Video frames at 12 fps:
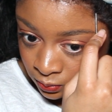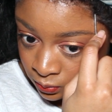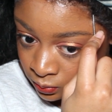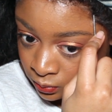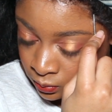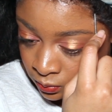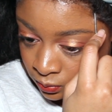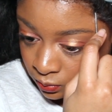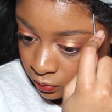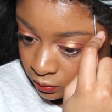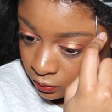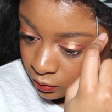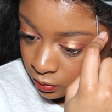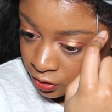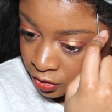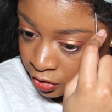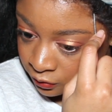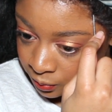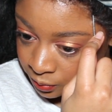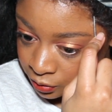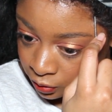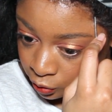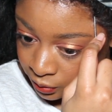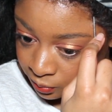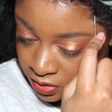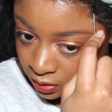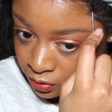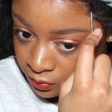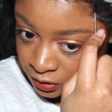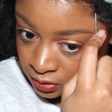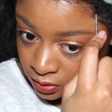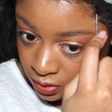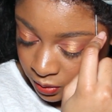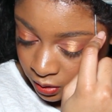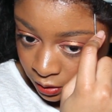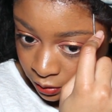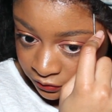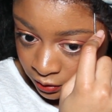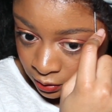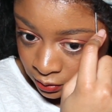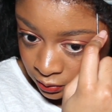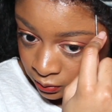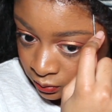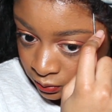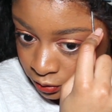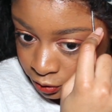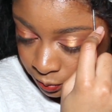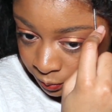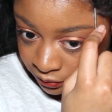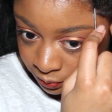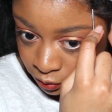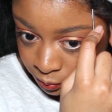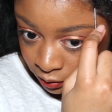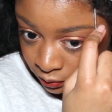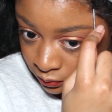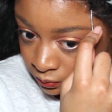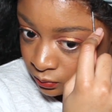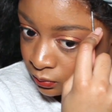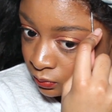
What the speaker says: with that little thing. I don't know how to call it, to be honest.